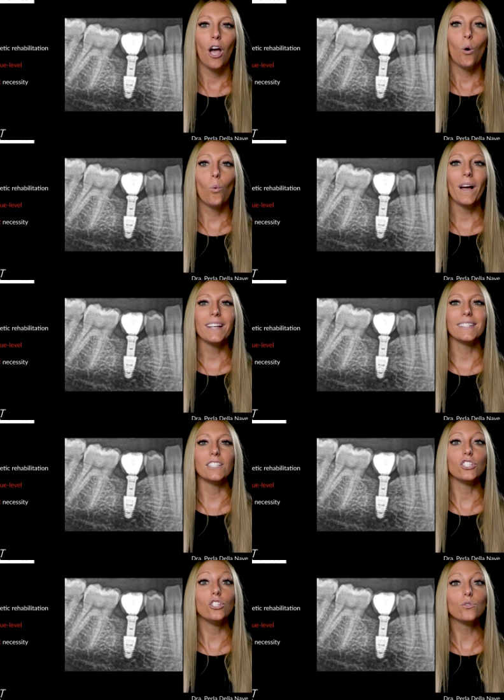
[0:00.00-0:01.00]
Why is
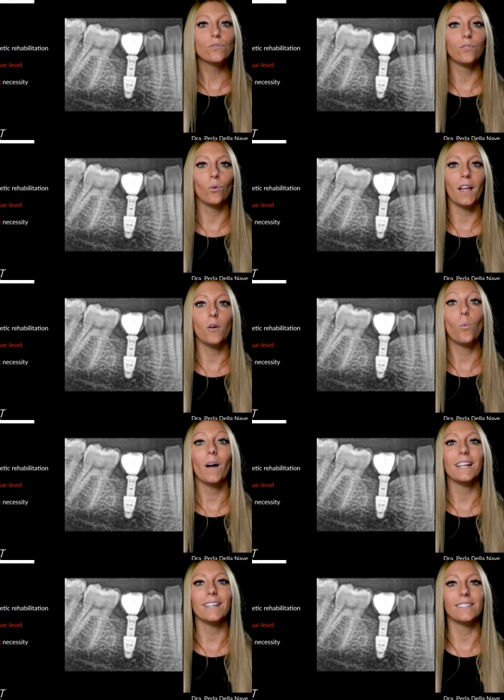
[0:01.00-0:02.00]
it useful and
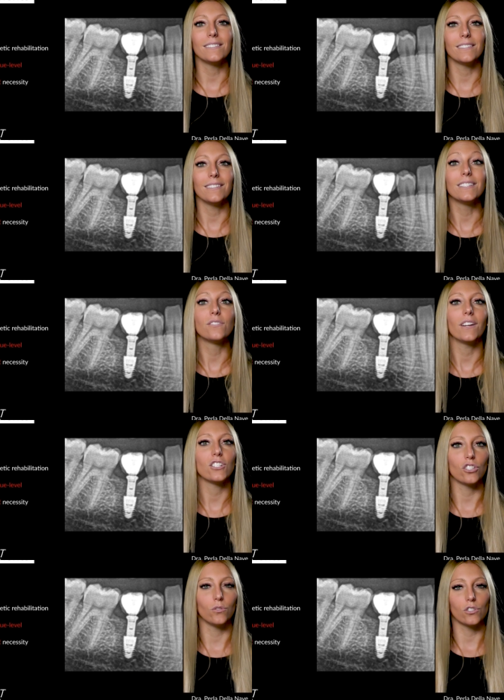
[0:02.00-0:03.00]
why is its
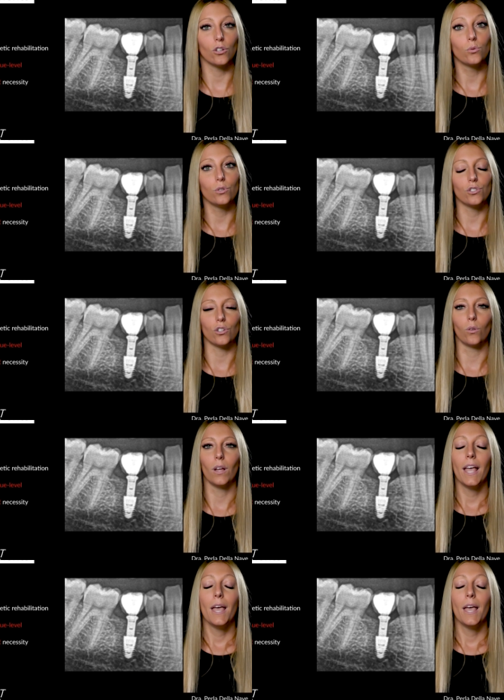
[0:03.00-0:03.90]
function so crucial?